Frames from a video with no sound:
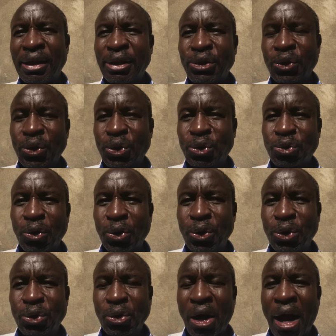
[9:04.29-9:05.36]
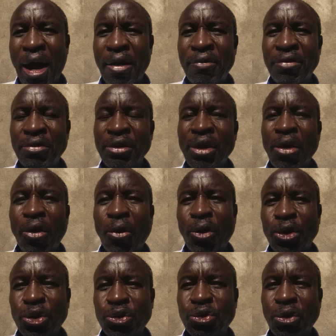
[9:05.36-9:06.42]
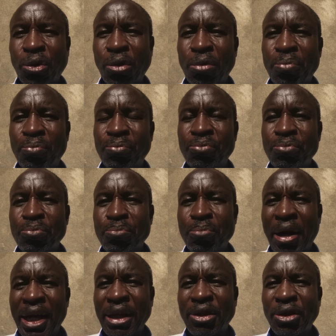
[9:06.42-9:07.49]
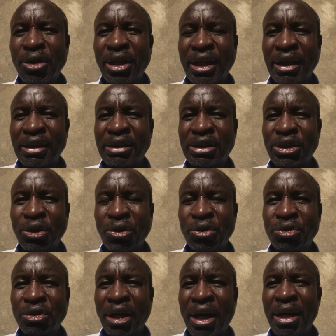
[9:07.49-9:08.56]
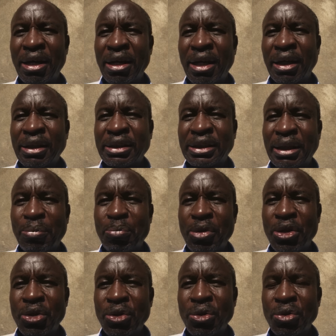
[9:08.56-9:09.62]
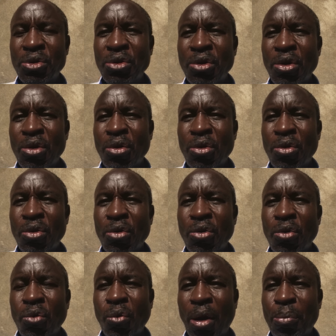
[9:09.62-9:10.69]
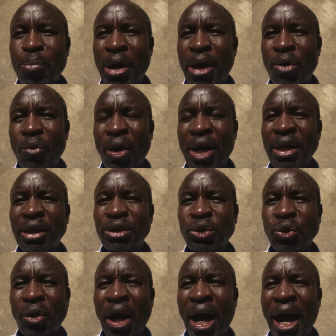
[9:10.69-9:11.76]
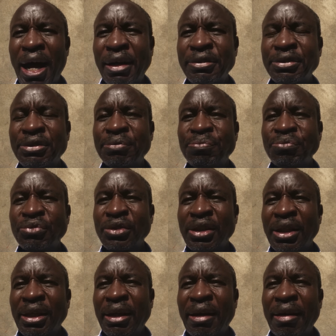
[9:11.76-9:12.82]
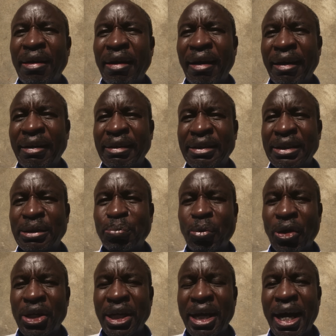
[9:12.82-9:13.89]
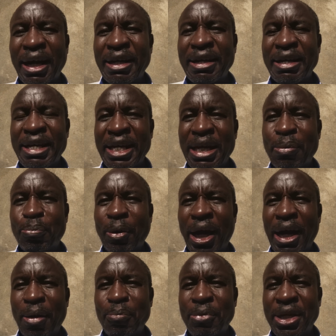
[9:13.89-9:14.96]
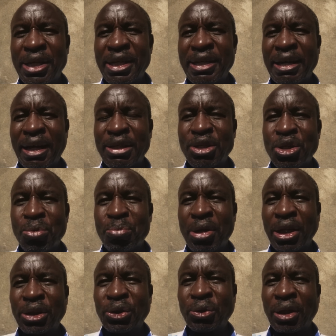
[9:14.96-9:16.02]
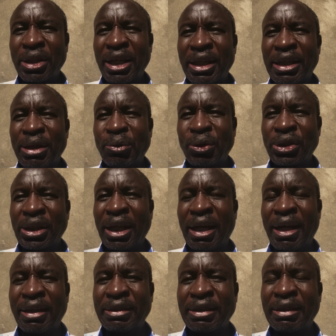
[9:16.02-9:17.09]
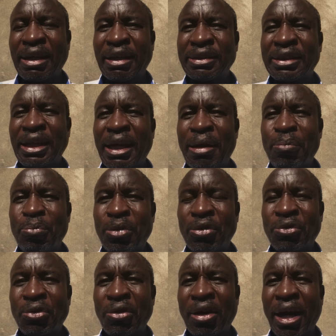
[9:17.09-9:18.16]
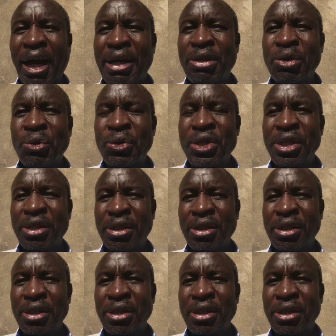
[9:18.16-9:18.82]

So for you to have, or for Michael Christopher Simiyu Wamalwa to have his bodyguard in parliament, he had to make sure that he was elected as the MP for Kandui.